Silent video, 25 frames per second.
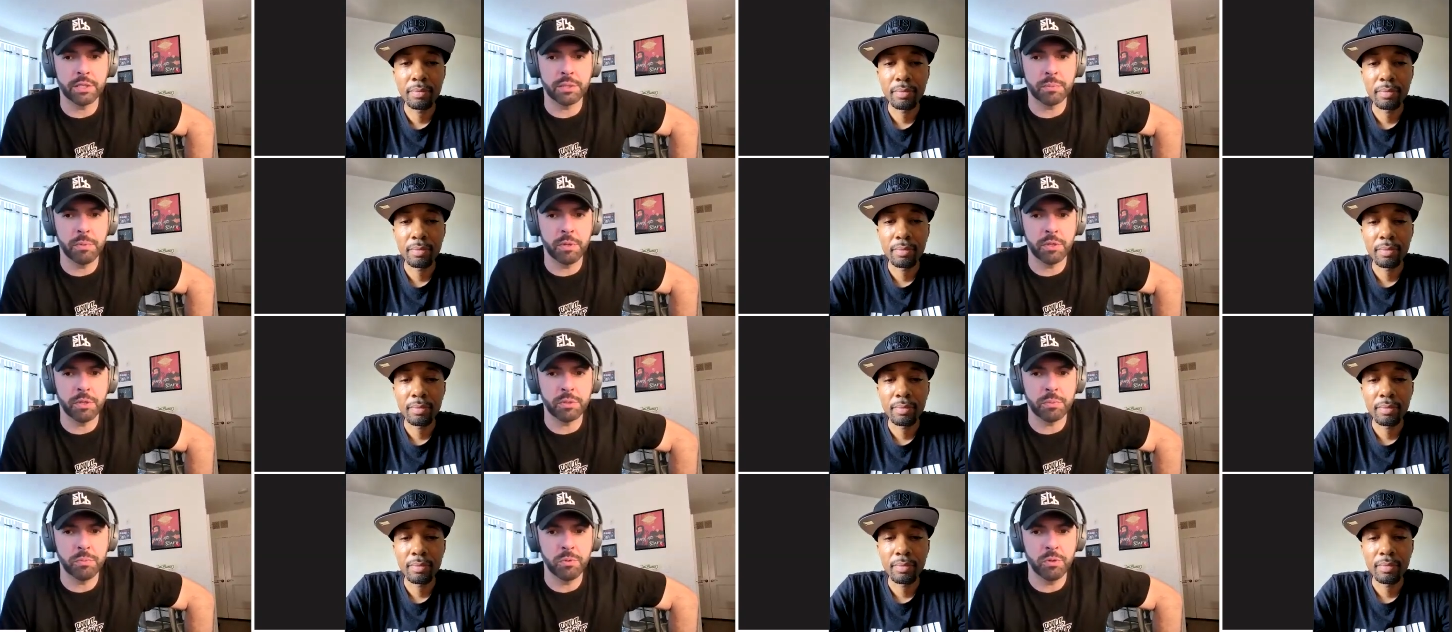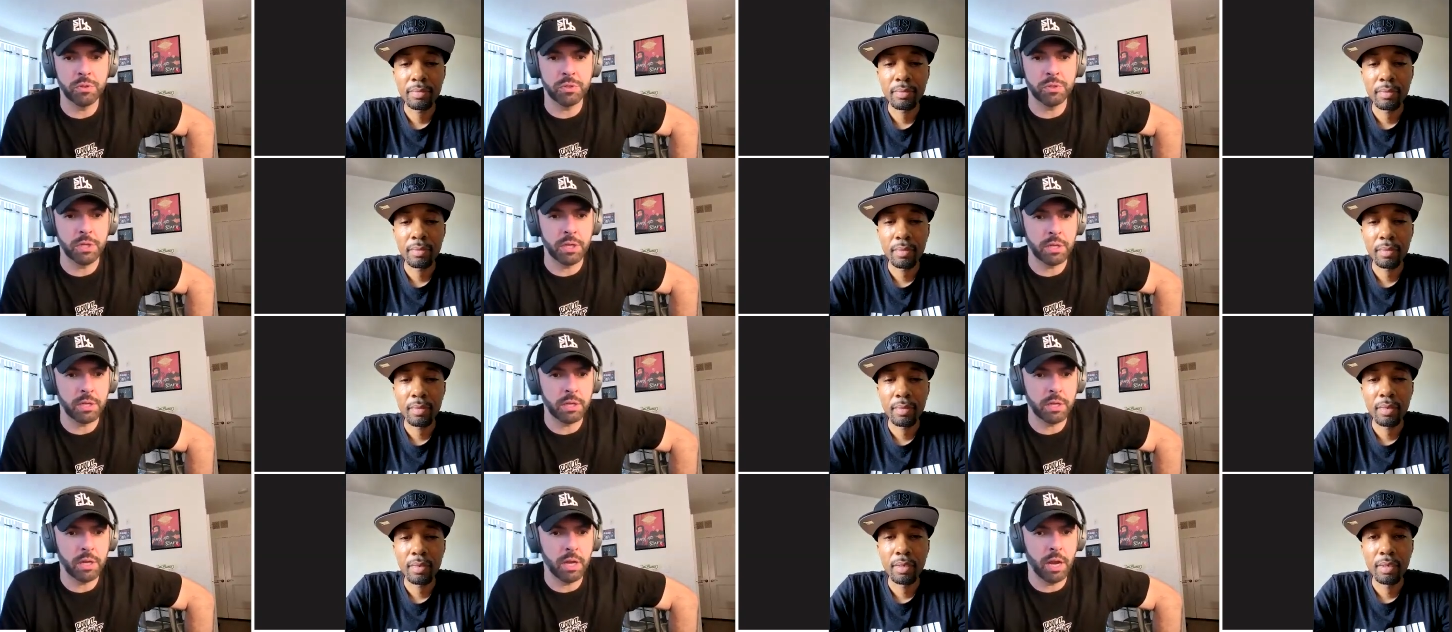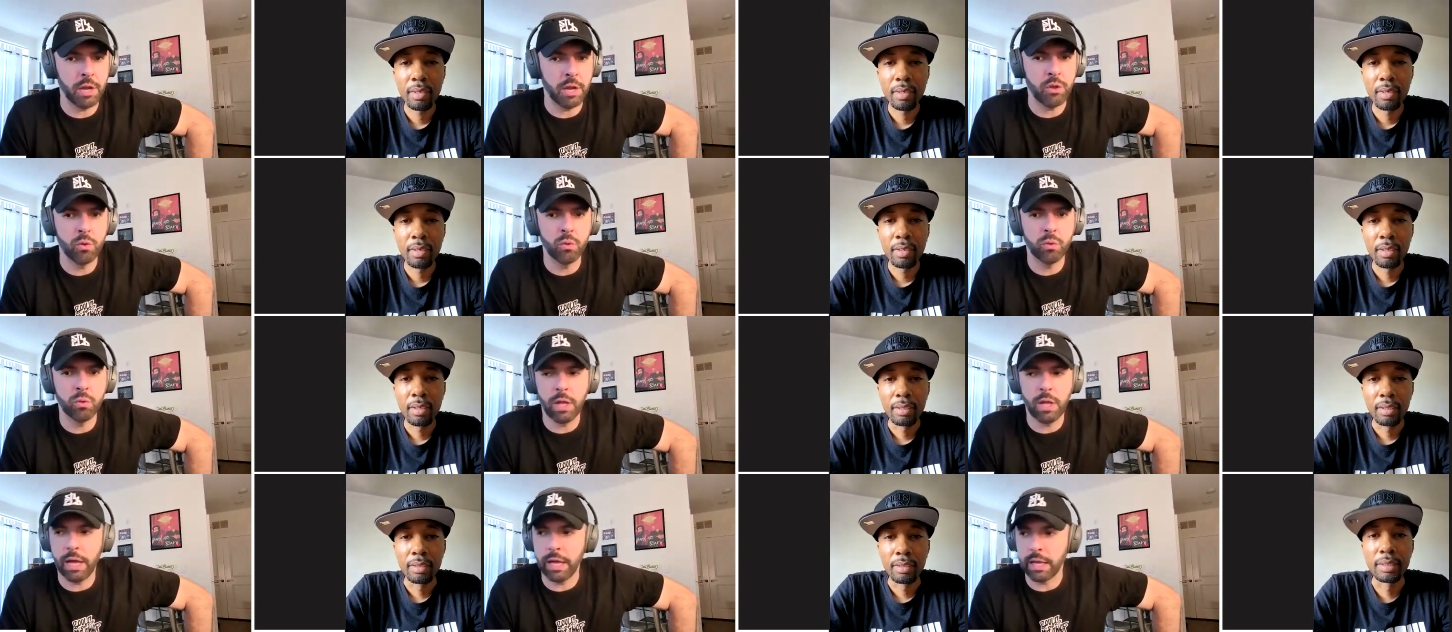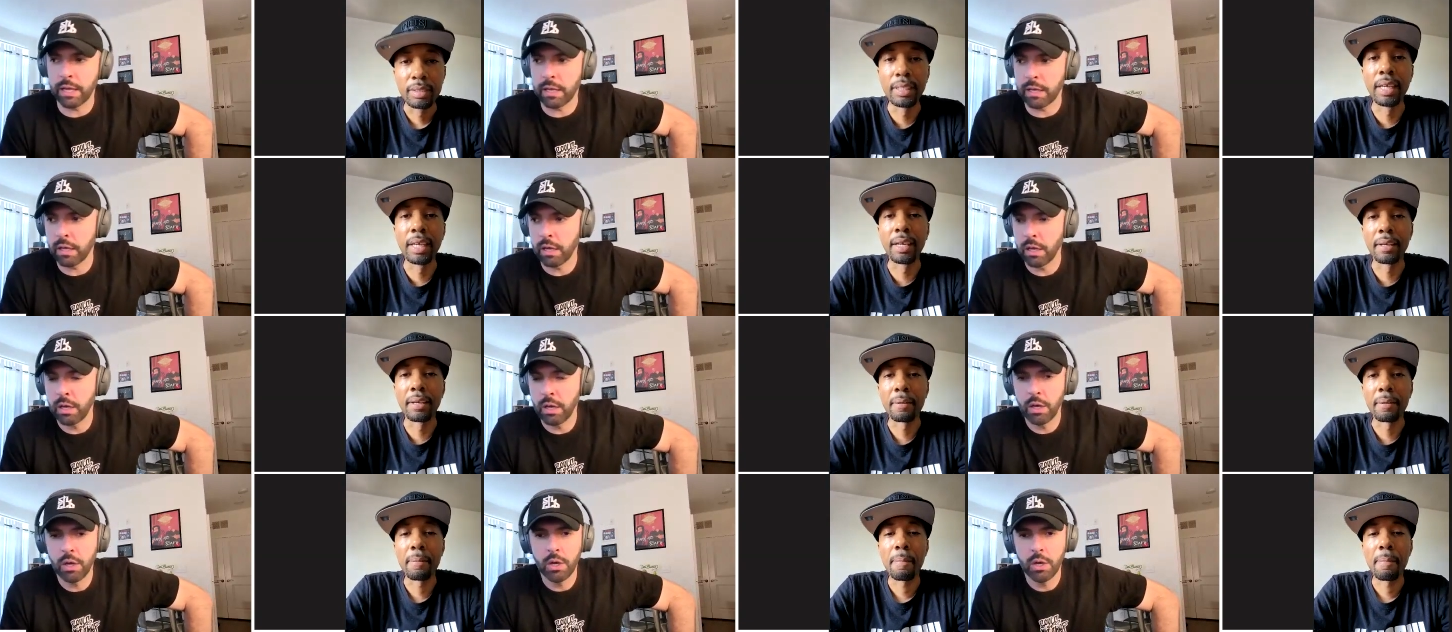Speaker 1: this much music. Are you like,
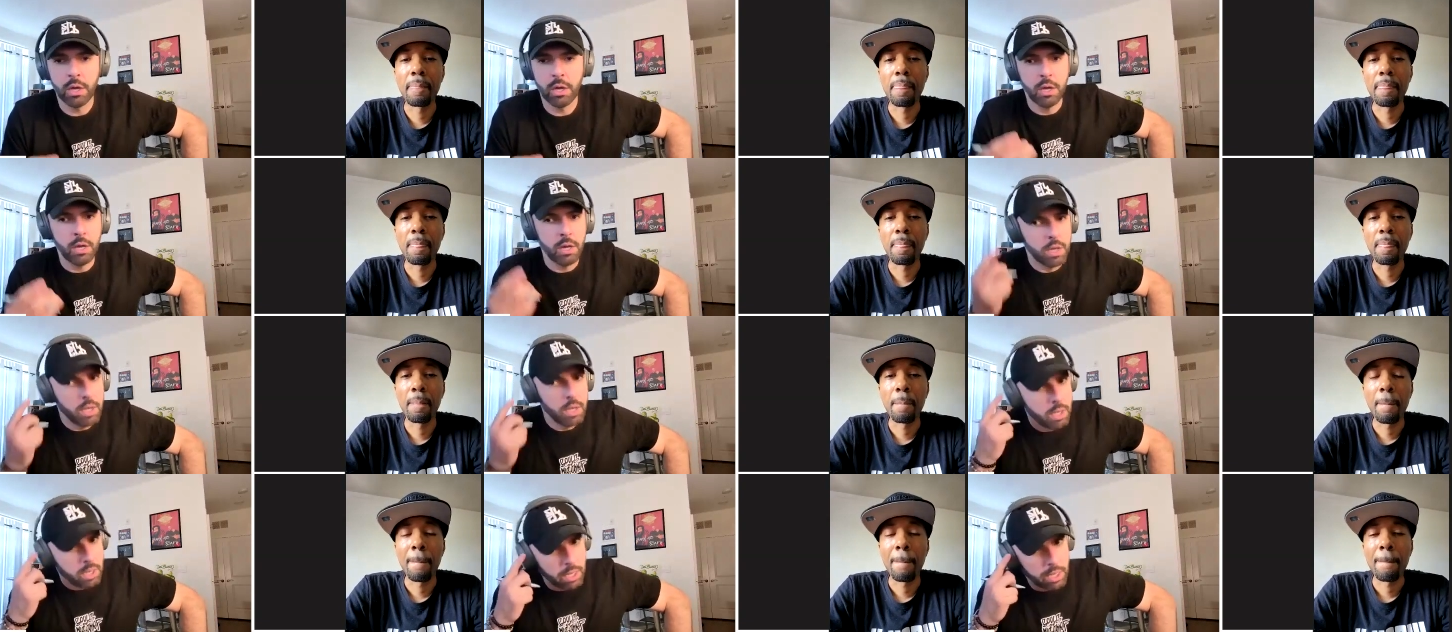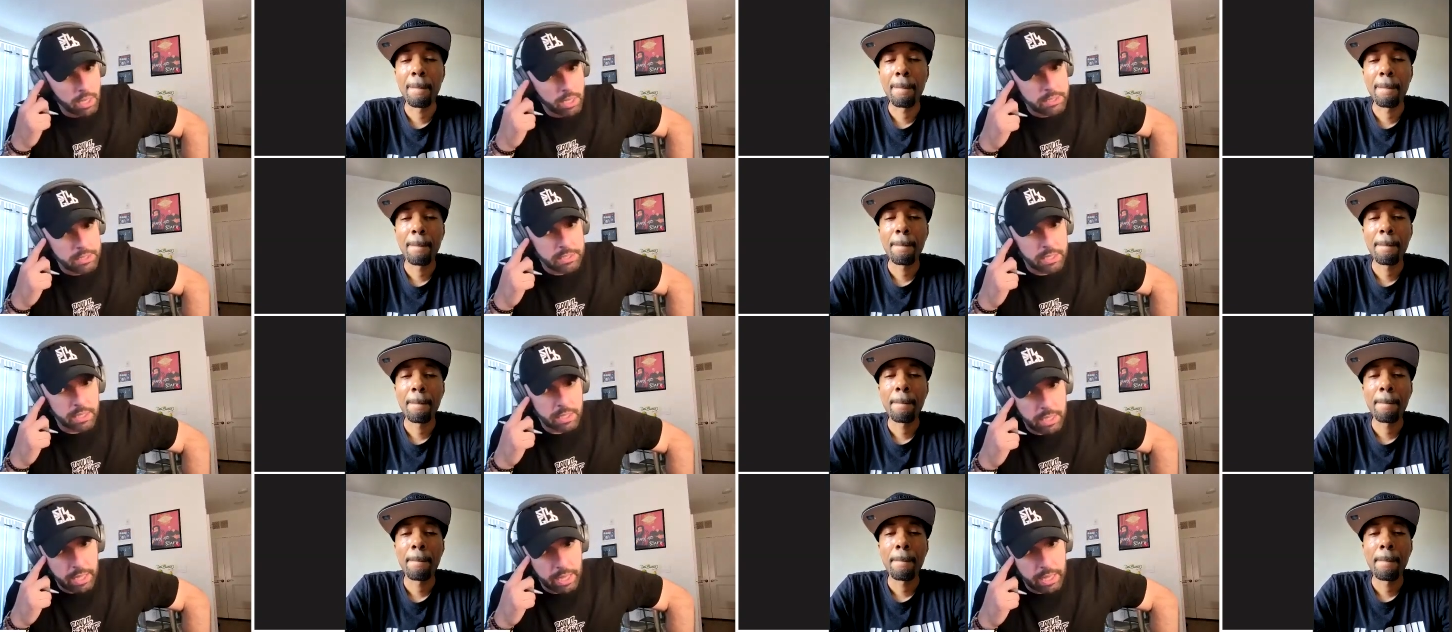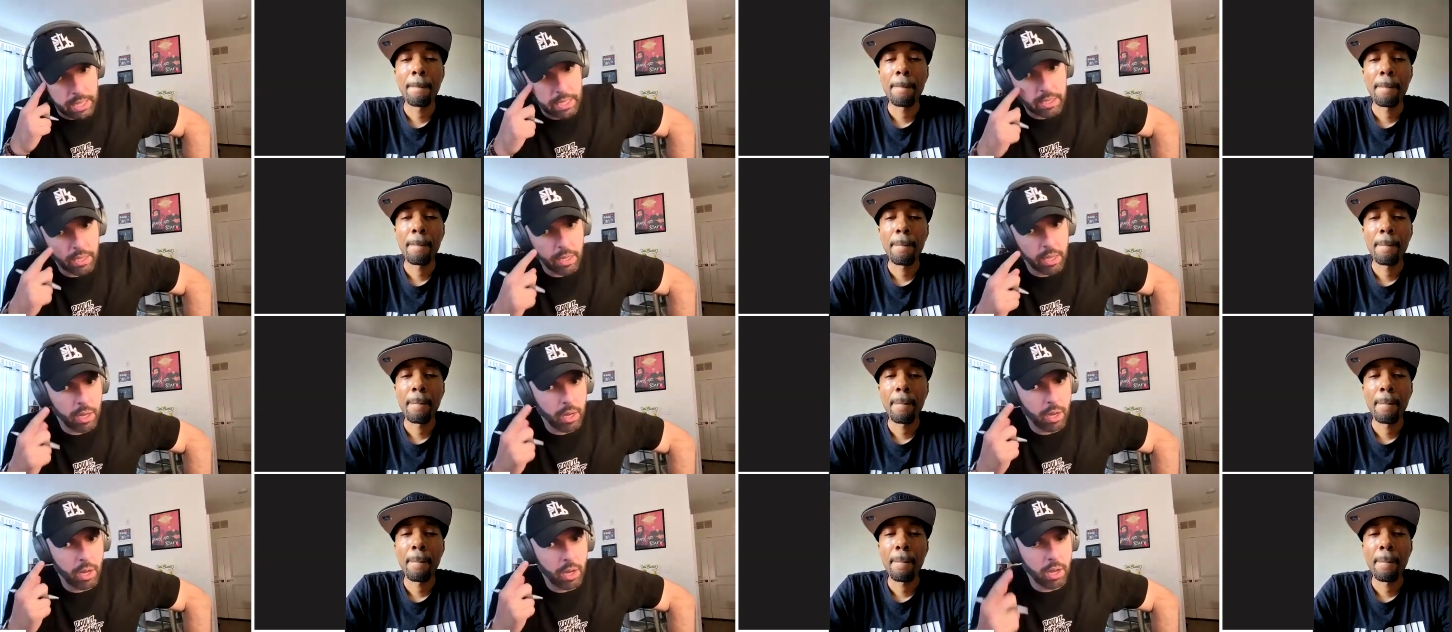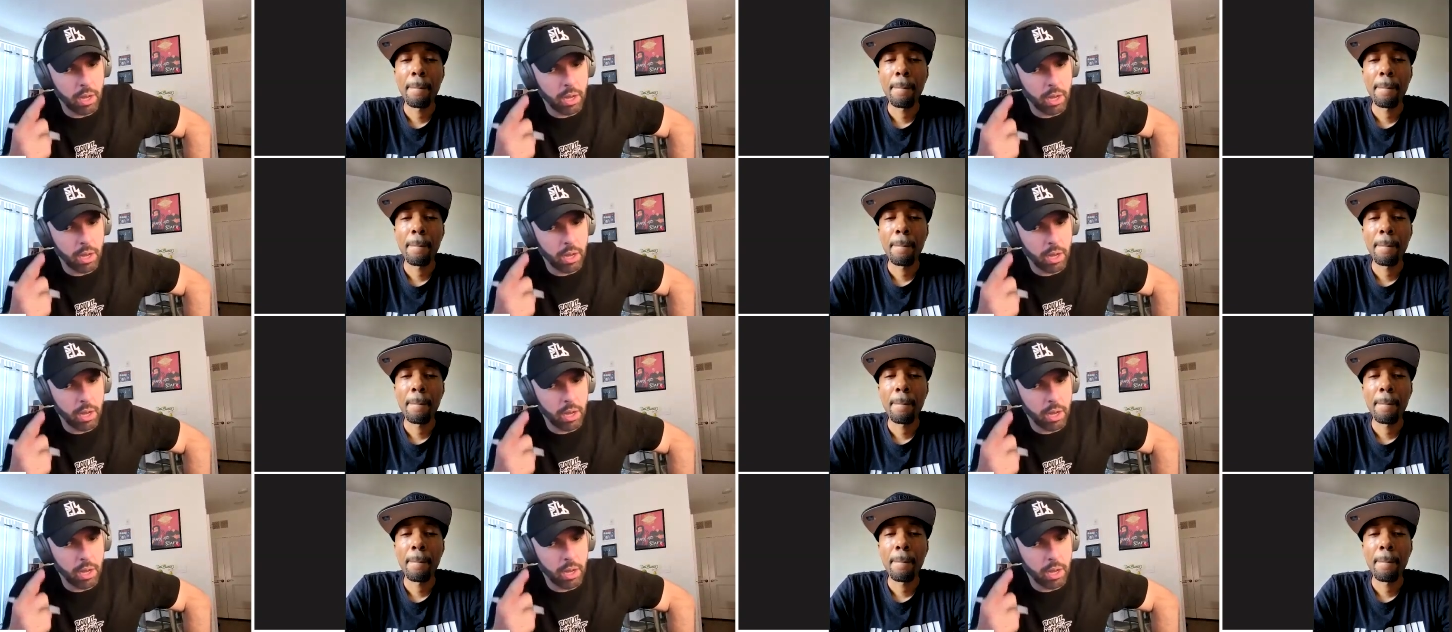yeah. is it like